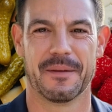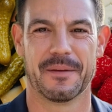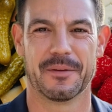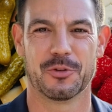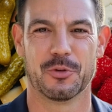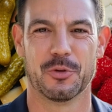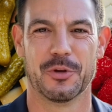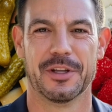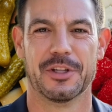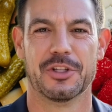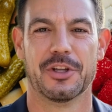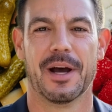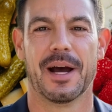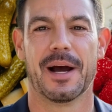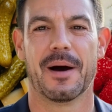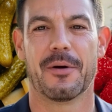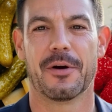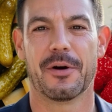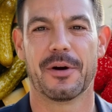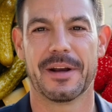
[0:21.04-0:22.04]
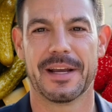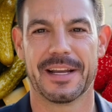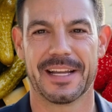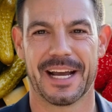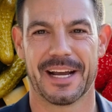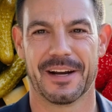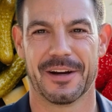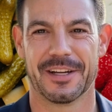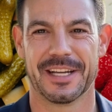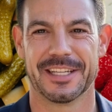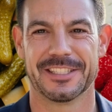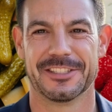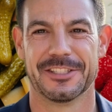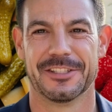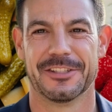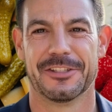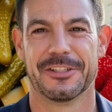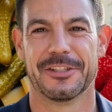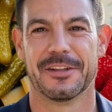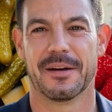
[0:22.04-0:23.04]
During childhood and
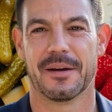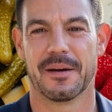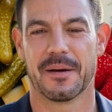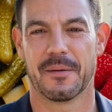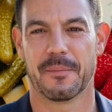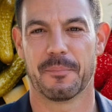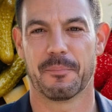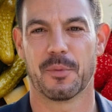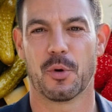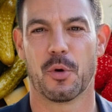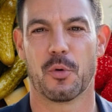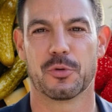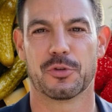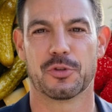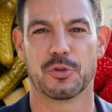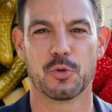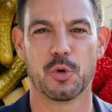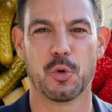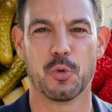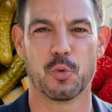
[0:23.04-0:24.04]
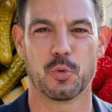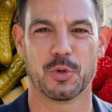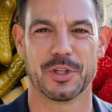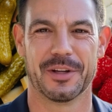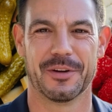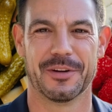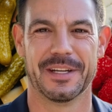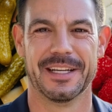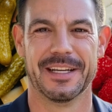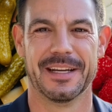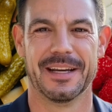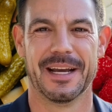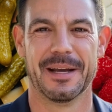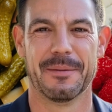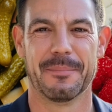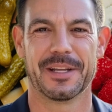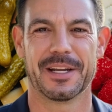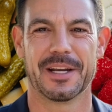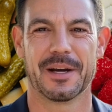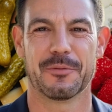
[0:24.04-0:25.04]
adolescence, bones grow quickly and
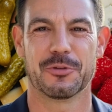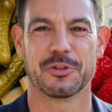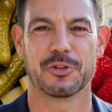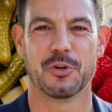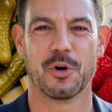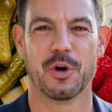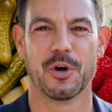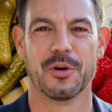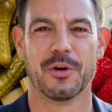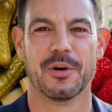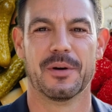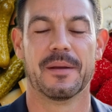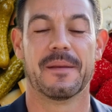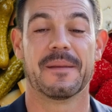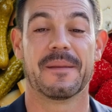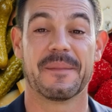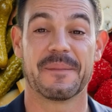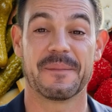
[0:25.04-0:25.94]
become stronger.